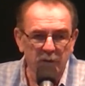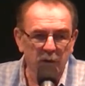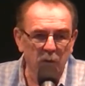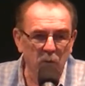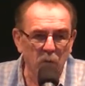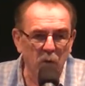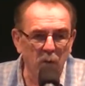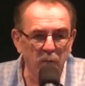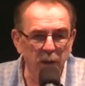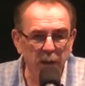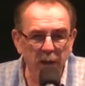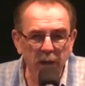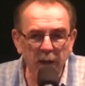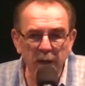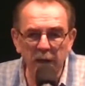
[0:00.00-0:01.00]
there won't
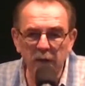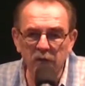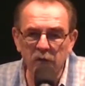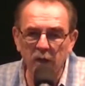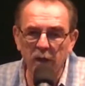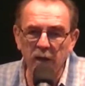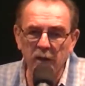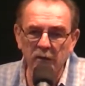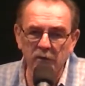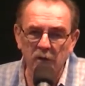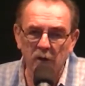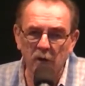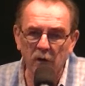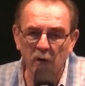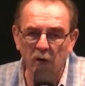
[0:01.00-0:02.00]
be anything
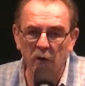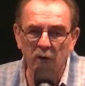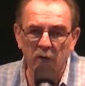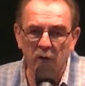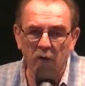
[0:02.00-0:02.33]
to hurt